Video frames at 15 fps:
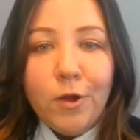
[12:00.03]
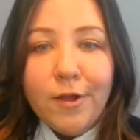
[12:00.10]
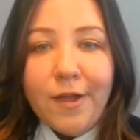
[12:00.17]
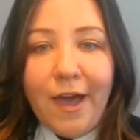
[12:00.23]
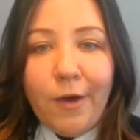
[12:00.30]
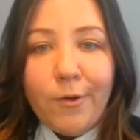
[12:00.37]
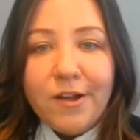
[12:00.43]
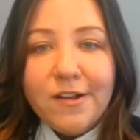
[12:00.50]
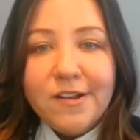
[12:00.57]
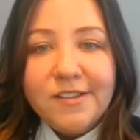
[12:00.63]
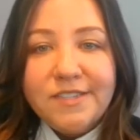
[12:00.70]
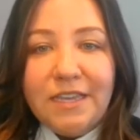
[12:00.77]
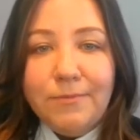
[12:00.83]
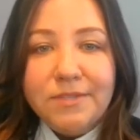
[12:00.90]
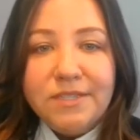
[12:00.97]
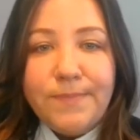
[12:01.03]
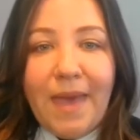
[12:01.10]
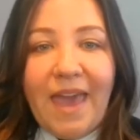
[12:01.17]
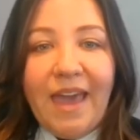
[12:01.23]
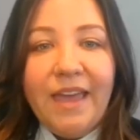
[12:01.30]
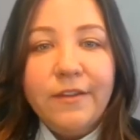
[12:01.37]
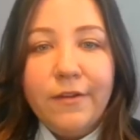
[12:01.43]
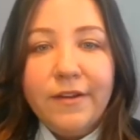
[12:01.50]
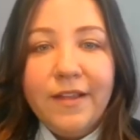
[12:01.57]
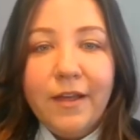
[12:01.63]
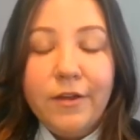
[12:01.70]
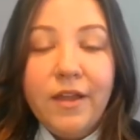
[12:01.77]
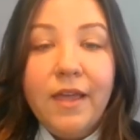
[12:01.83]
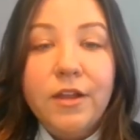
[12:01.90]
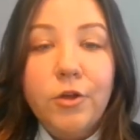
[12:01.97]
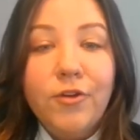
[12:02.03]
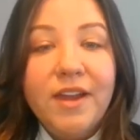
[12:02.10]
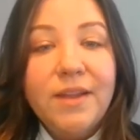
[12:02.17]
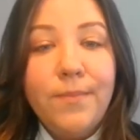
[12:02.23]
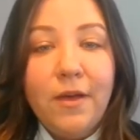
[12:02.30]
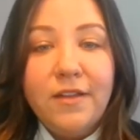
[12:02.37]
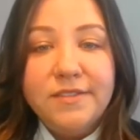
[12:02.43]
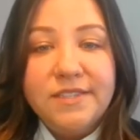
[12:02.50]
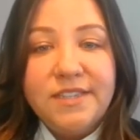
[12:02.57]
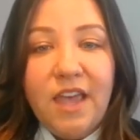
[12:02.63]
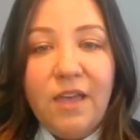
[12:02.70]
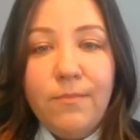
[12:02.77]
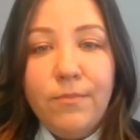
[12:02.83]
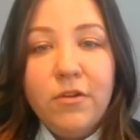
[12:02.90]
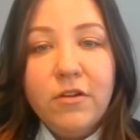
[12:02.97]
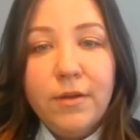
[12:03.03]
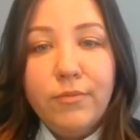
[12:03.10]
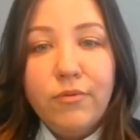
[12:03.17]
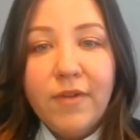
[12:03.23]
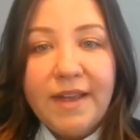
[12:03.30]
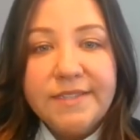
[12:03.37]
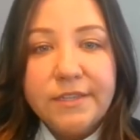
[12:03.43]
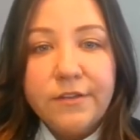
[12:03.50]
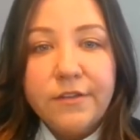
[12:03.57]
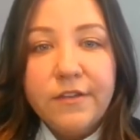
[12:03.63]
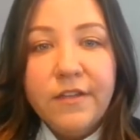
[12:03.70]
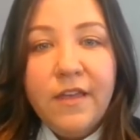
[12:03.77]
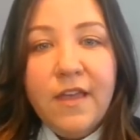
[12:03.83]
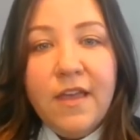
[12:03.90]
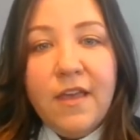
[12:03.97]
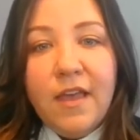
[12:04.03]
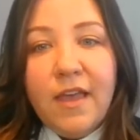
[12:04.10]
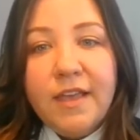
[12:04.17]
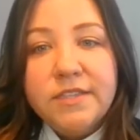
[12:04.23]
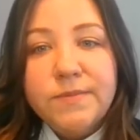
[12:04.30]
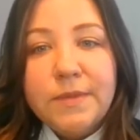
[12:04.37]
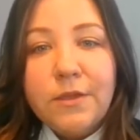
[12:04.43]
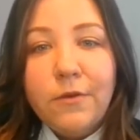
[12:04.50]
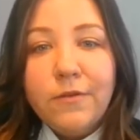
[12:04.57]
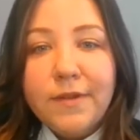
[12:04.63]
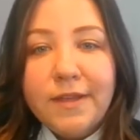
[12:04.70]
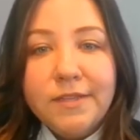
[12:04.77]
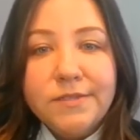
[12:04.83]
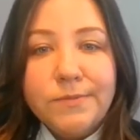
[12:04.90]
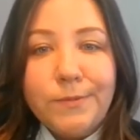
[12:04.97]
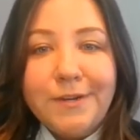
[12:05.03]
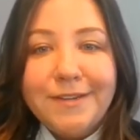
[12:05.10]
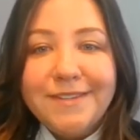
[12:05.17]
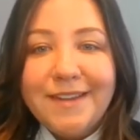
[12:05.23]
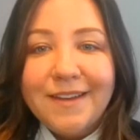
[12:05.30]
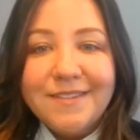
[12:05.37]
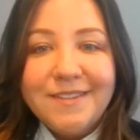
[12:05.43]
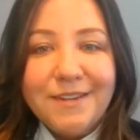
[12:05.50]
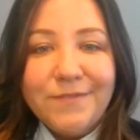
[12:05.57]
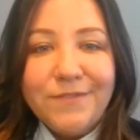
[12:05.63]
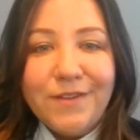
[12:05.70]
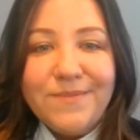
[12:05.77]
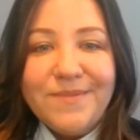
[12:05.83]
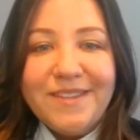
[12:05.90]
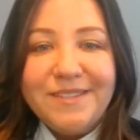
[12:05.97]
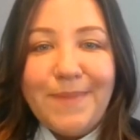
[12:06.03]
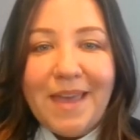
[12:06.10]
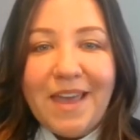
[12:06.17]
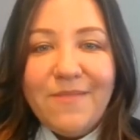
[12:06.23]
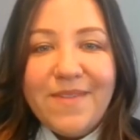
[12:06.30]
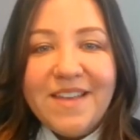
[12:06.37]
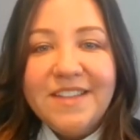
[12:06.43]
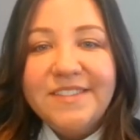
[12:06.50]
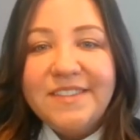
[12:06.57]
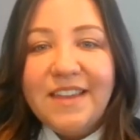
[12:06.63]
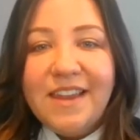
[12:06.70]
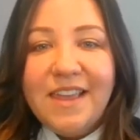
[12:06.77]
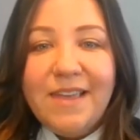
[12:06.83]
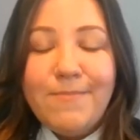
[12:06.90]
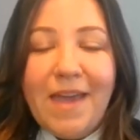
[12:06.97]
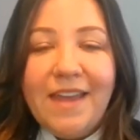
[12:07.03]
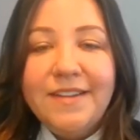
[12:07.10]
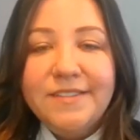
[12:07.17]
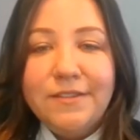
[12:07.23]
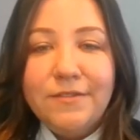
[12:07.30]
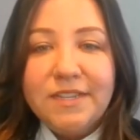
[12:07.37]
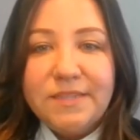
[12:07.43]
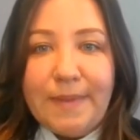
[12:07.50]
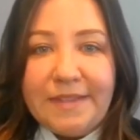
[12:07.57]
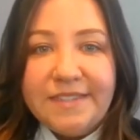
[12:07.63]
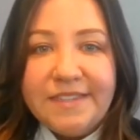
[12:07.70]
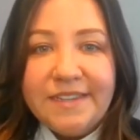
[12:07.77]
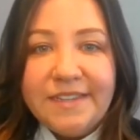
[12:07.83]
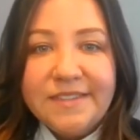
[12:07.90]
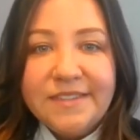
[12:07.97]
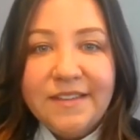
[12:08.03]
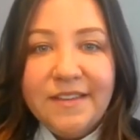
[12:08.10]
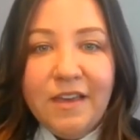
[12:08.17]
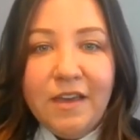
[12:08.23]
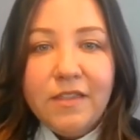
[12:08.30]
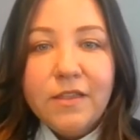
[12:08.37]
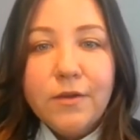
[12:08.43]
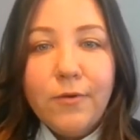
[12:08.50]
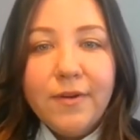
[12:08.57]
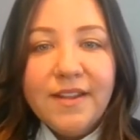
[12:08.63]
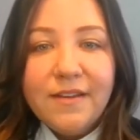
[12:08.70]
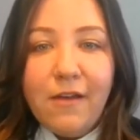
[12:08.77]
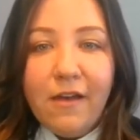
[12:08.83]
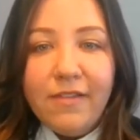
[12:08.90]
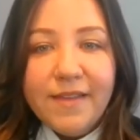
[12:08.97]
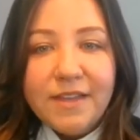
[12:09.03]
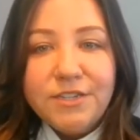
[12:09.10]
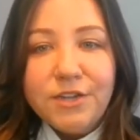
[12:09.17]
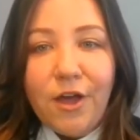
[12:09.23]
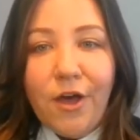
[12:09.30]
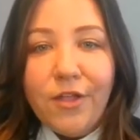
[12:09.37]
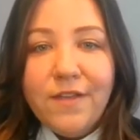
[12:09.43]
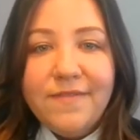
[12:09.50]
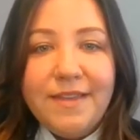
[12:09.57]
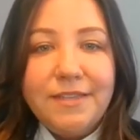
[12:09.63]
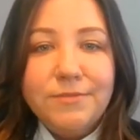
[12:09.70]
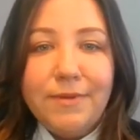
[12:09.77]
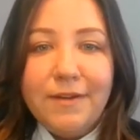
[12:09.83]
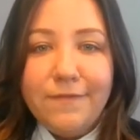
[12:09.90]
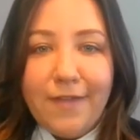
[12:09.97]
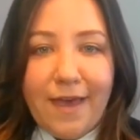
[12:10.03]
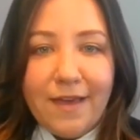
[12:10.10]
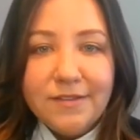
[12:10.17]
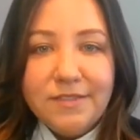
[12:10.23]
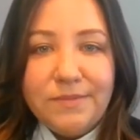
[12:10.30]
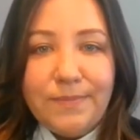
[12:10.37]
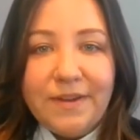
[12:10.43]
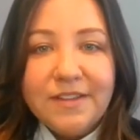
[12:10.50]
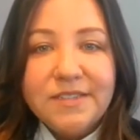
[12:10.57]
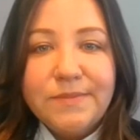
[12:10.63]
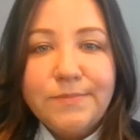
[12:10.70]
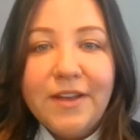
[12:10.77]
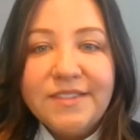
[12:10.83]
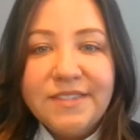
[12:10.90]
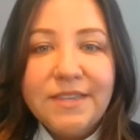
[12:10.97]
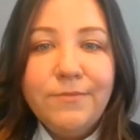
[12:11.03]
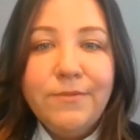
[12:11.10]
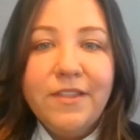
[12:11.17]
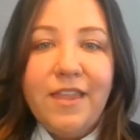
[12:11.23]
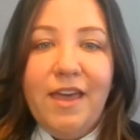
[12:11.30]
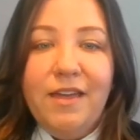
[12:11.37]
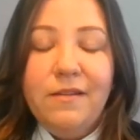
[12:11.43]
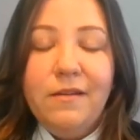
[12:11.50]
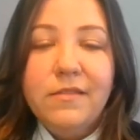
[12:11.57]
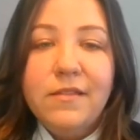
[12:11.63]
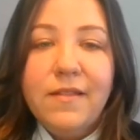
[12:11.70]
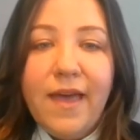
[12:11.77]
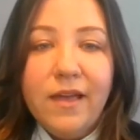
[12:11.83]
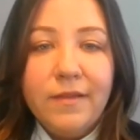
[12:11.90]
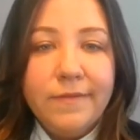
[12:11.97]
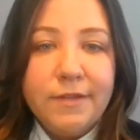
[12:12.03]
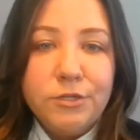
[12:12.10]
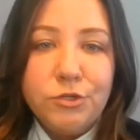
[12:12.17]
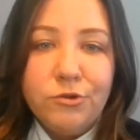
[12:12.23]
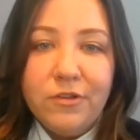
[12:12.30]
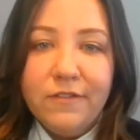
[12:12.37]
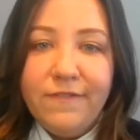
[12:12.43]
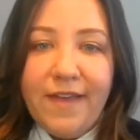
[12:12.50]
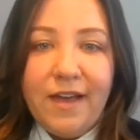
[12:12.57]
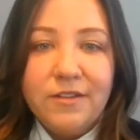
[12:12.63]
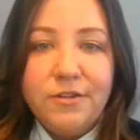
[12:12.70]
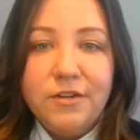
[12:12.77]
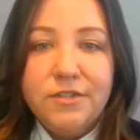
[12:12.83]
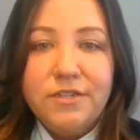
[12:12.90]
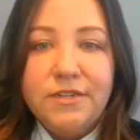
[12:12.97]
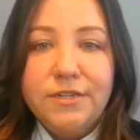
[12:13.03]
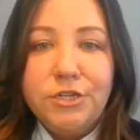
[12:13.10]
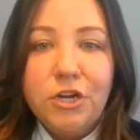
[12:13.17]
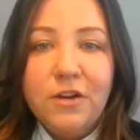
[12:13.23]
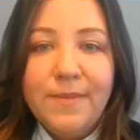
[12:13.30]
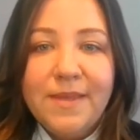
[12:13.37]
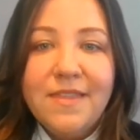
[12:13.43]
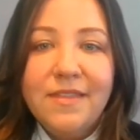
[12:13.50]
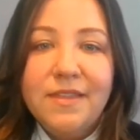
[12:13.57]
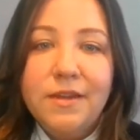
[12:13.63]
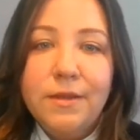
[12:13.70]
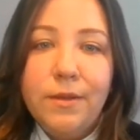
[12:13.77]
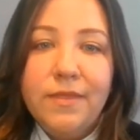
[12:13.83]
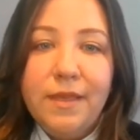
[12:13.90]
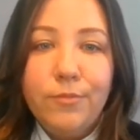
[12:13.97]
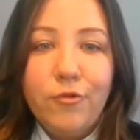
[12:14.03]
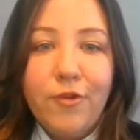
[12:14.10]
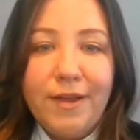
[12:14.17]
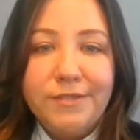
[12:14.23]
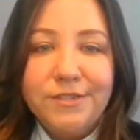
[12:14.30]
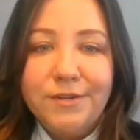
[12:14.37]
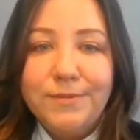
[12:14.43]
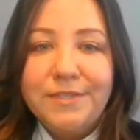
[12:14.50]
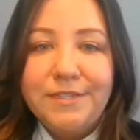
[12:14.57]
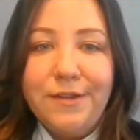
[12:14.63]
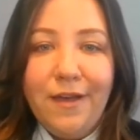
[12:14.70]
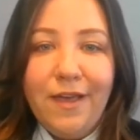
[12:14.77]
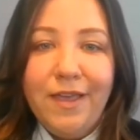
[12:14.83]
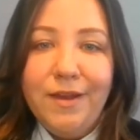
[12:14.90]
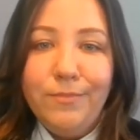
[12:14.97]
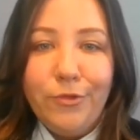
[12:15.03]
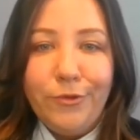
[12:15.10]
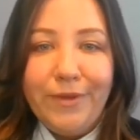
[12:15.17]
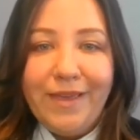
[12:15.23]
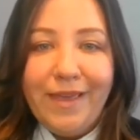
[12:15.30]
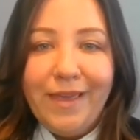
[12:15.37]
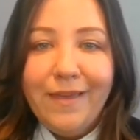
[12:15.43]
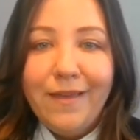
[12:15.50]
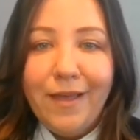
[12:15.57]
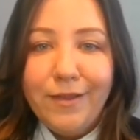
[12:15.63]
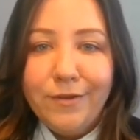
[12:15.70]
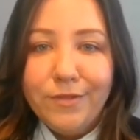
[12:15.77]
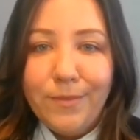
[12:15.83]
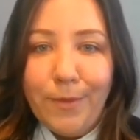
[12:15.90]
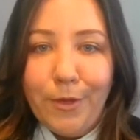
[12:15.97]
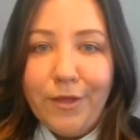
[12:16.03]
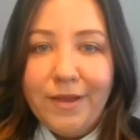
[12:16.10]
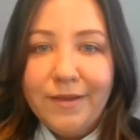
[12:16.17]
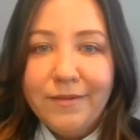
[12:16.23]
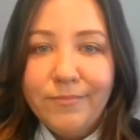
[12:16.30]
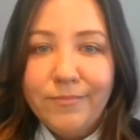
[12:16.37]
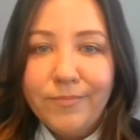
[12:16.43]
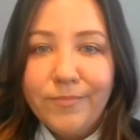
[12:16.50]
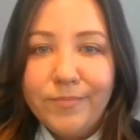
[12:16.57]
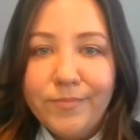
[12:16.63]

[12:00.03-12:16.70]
work hours, he was paid on an agreed-upon sum per appraisal, his withholdings weren't deducted from his payments, and he paid his own expenses. The court acknowledged all of these red flags, but expressly relied on the lack of control factor to determine that the appraiser was not an employee under the bond.